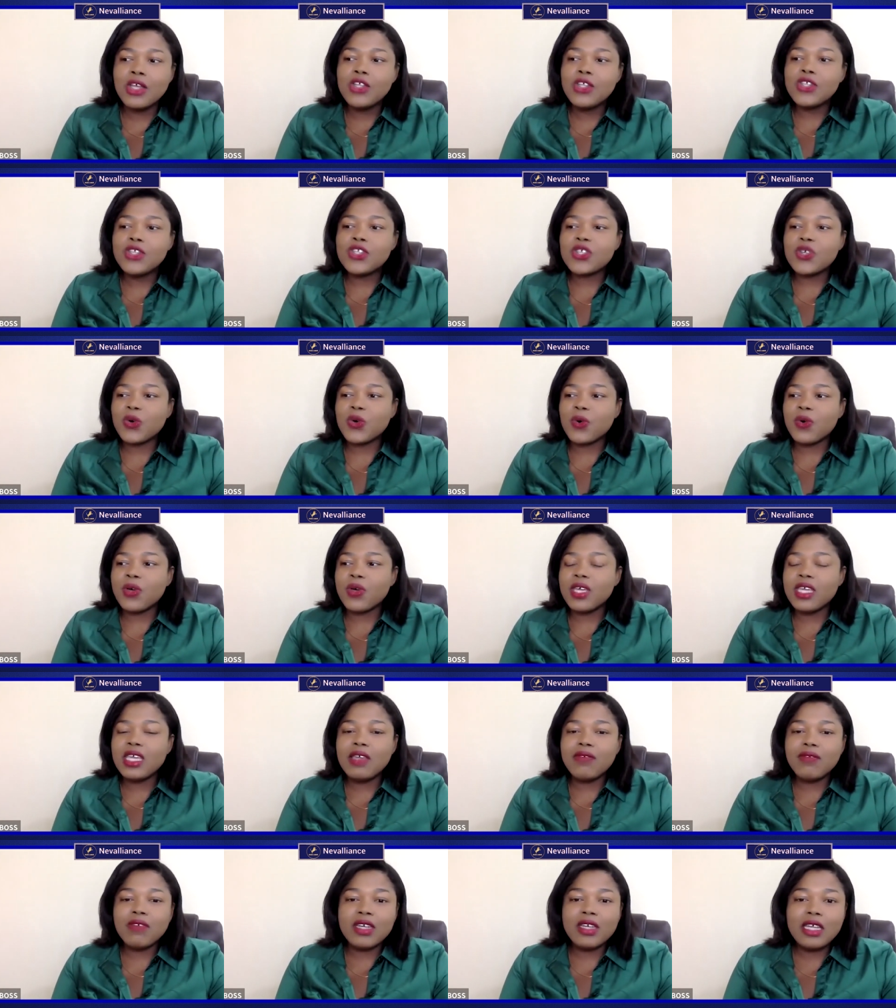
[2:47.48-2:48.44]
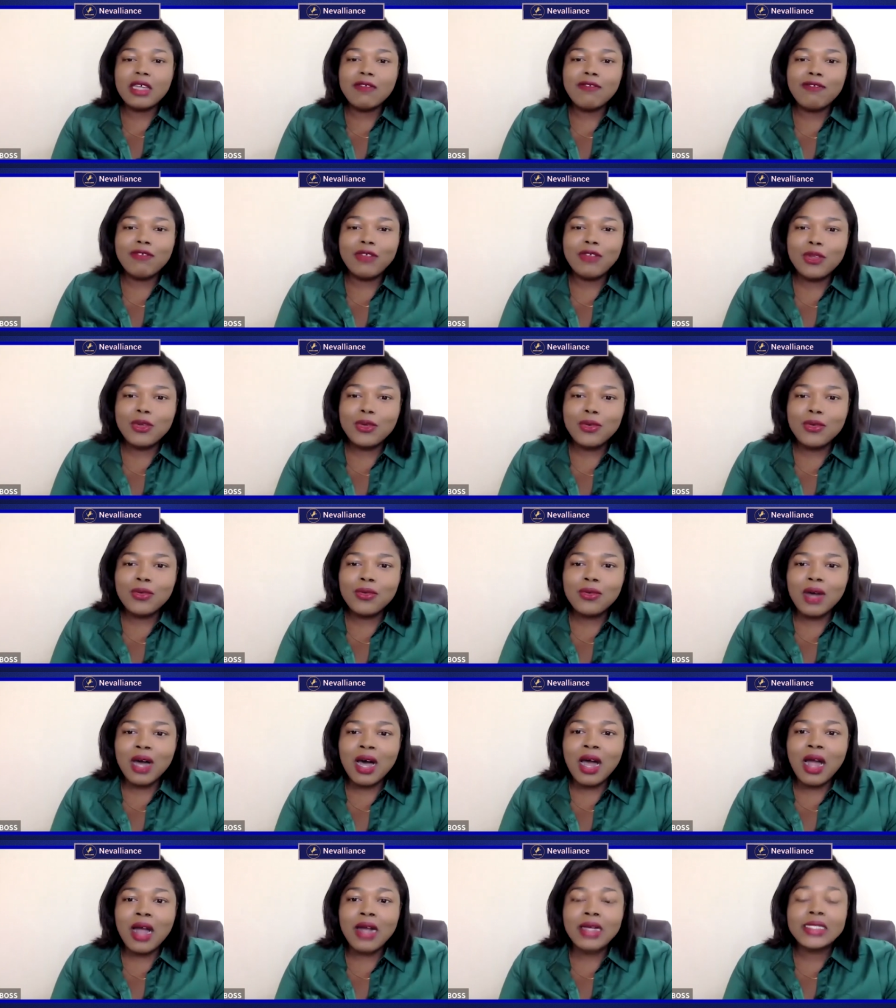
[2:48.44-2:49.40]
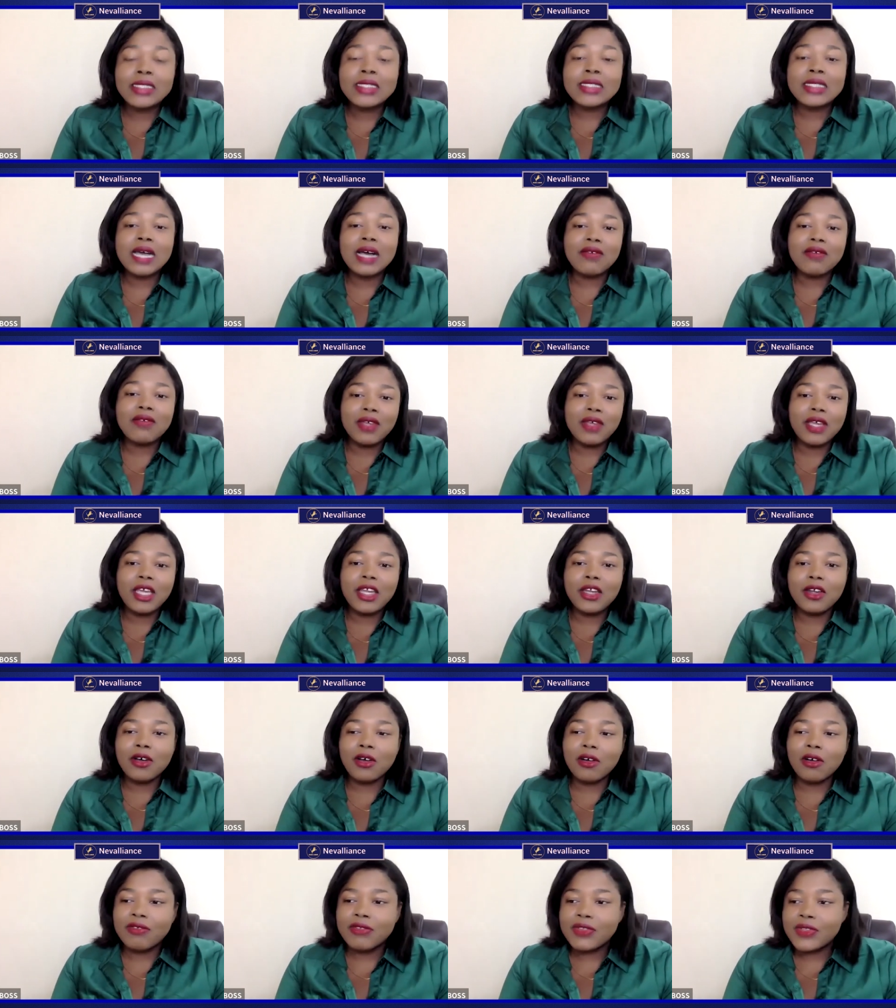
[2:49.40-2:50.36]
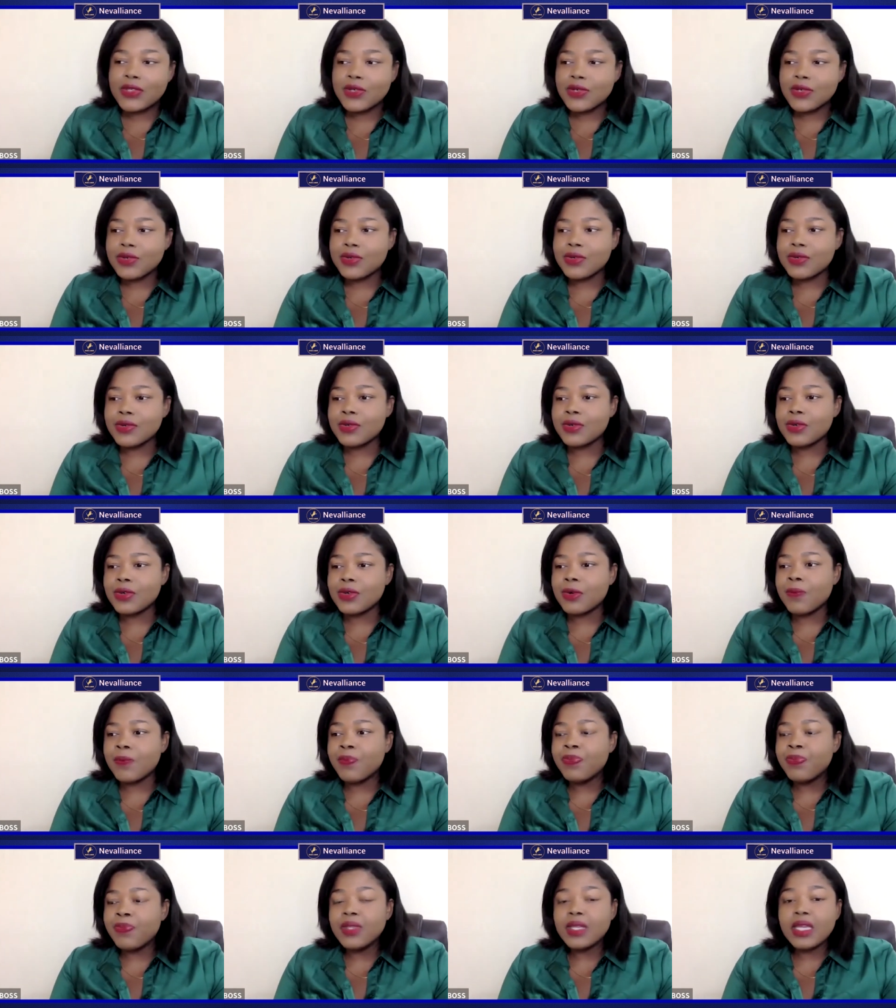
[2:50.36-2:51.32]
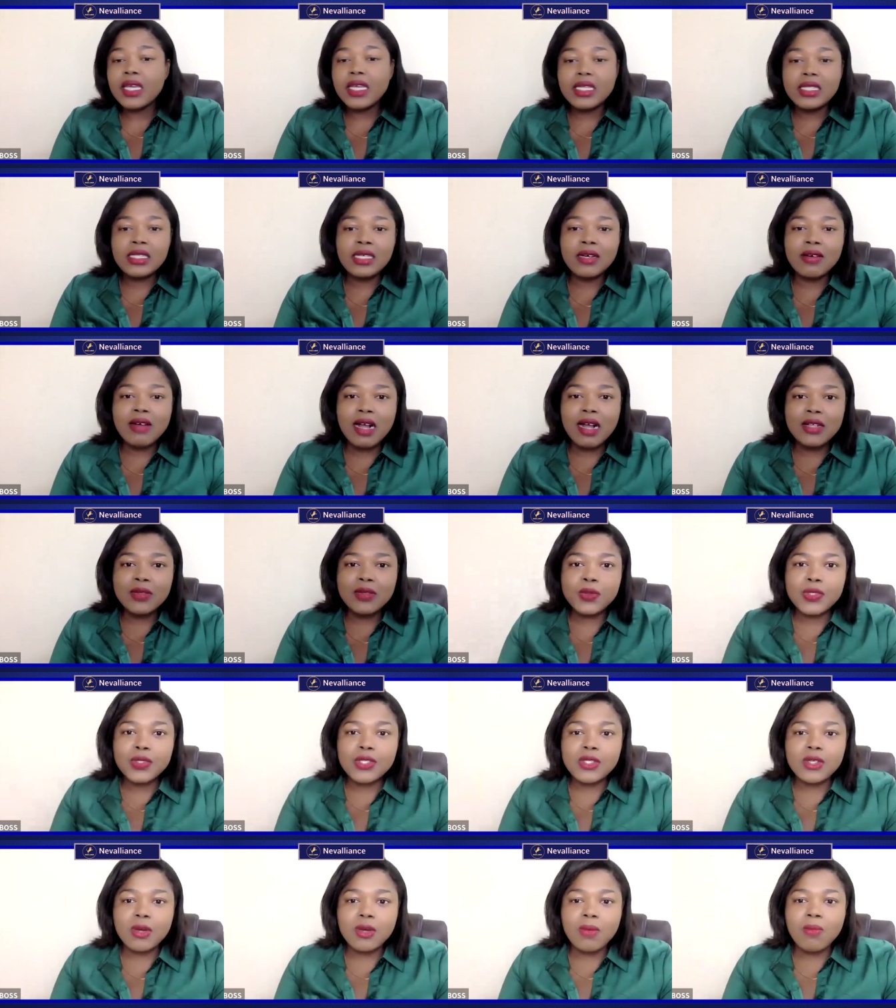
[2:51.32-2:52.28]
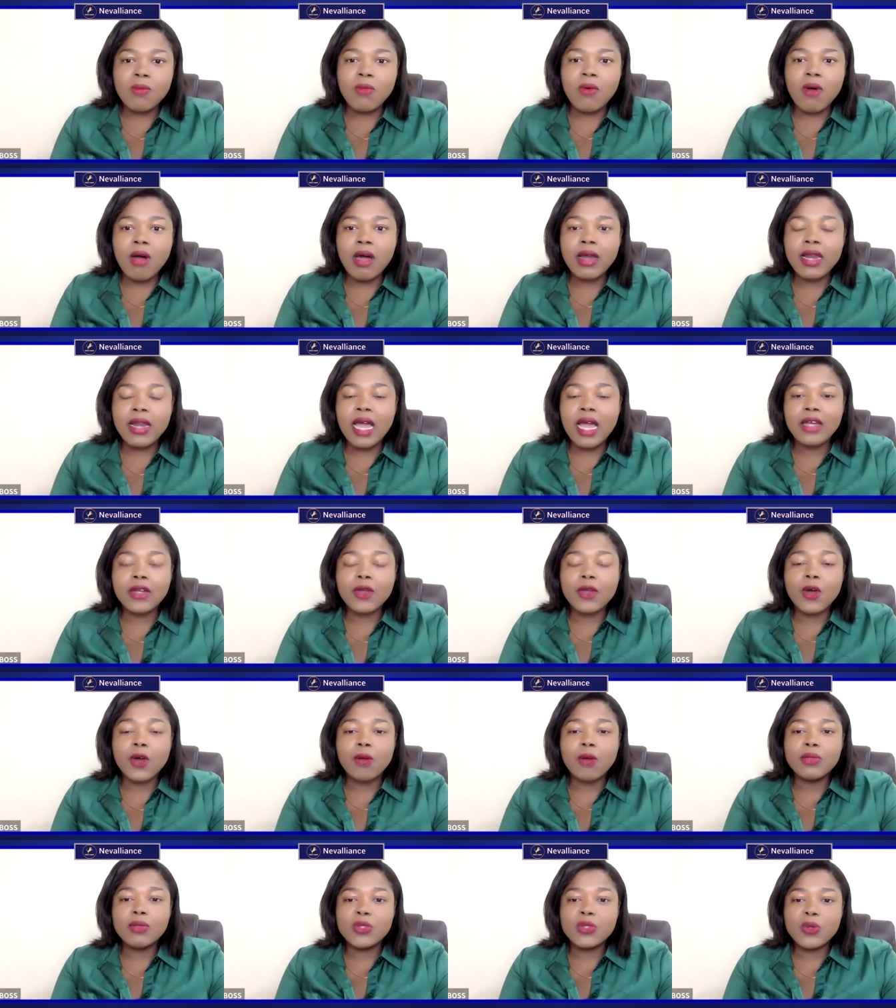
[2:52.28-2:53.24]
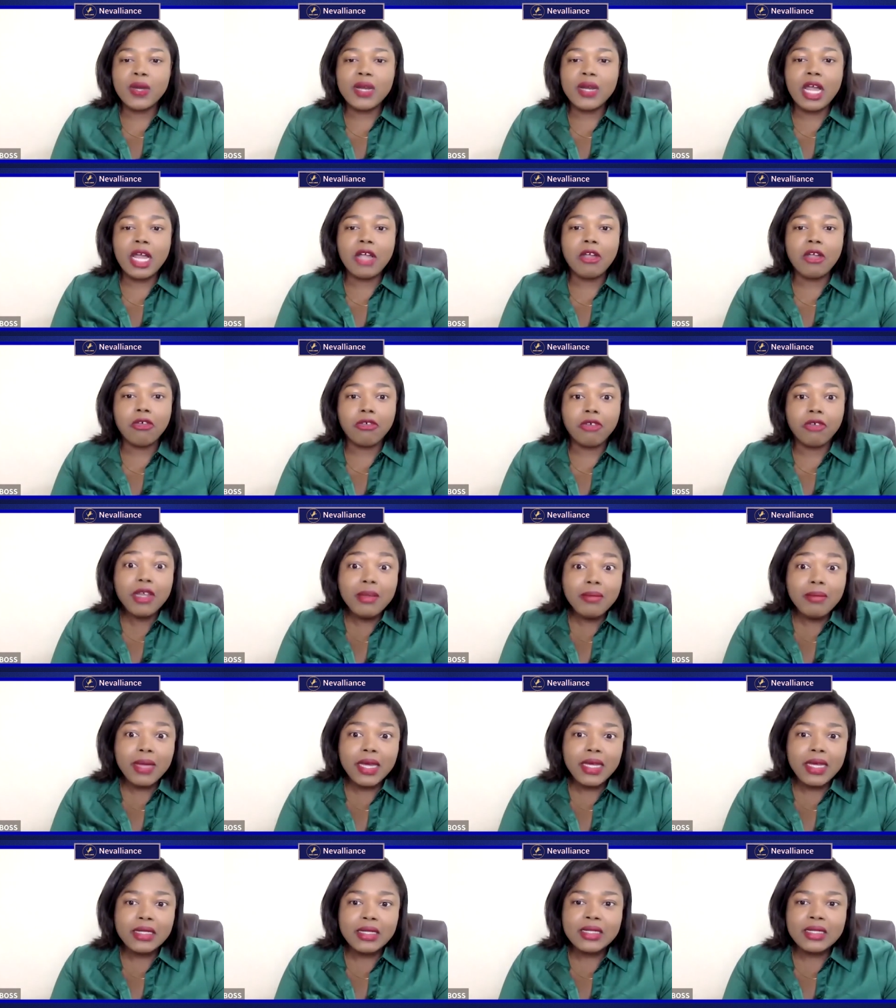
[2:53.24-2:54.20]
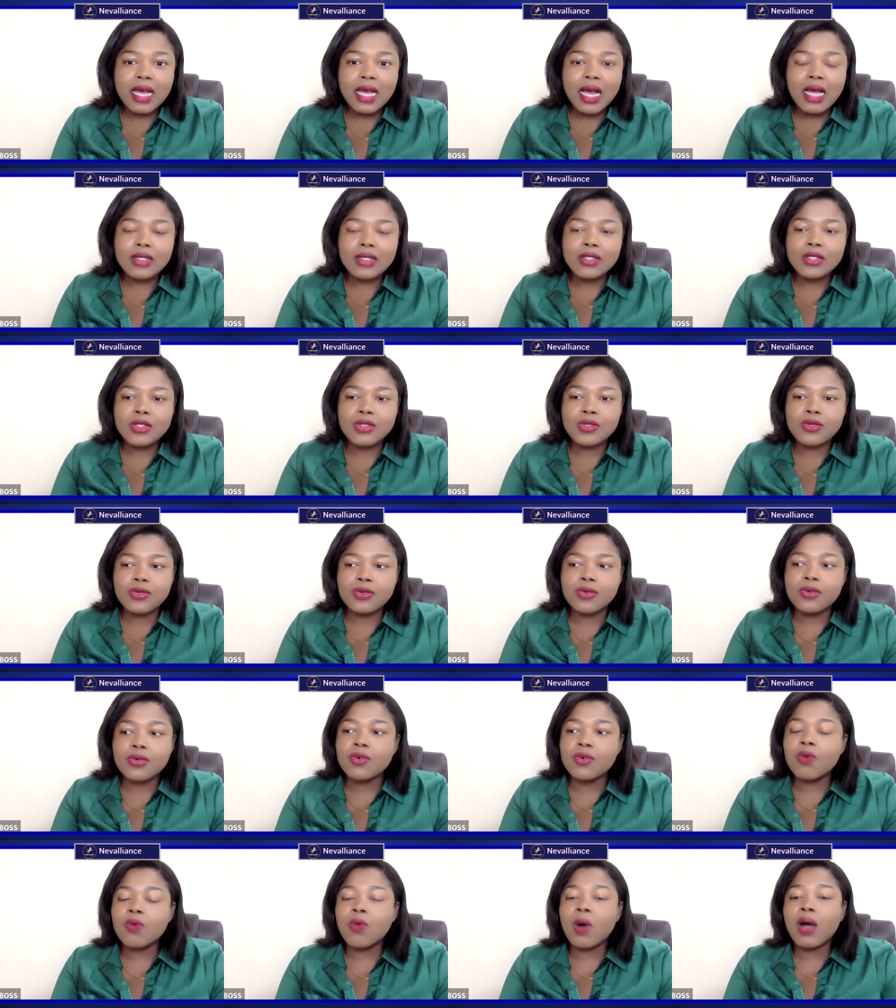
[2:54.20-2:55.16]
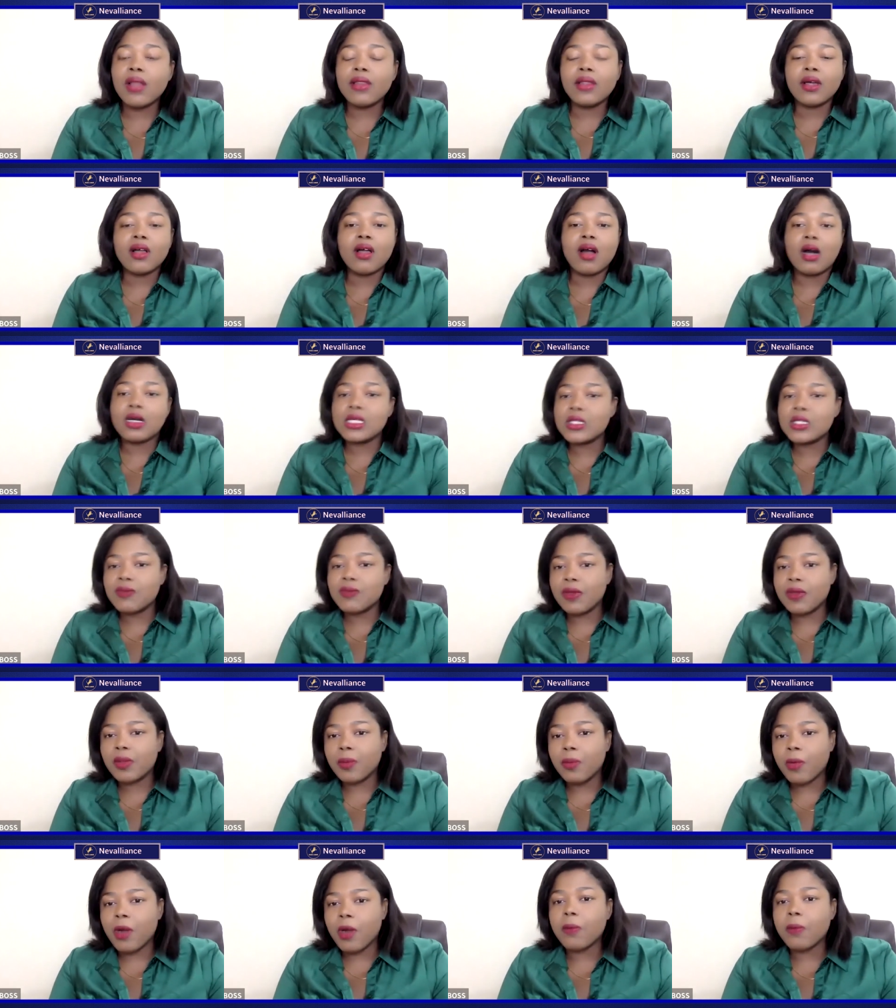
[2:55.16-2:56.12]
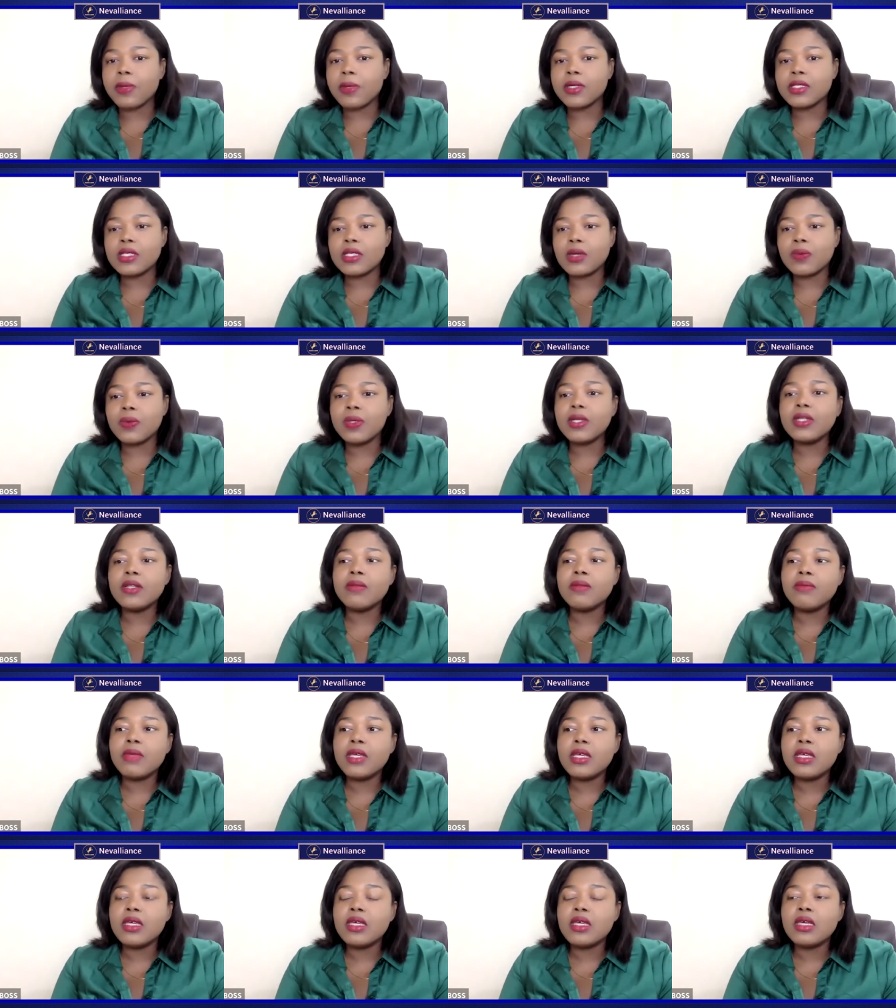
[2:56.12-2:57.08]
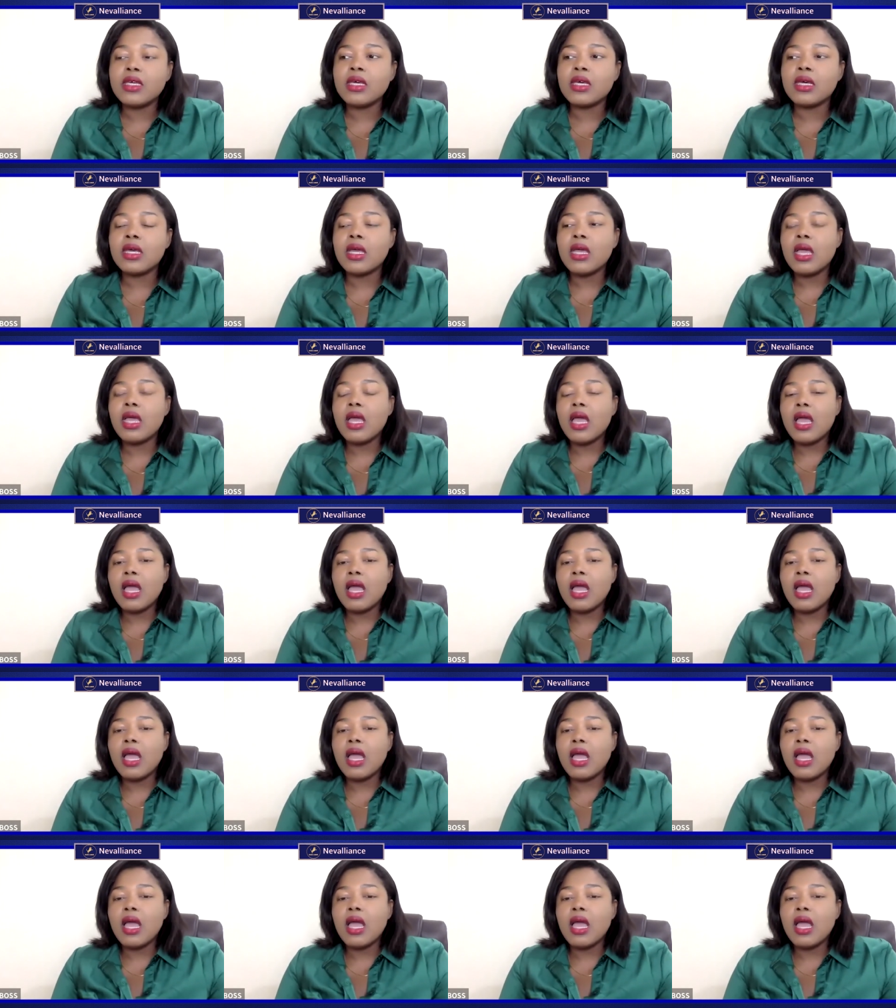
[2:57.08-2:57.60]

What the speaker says: So even if you are savvy enough to interact with someone and come to an agreement as to what the cost for the property will be,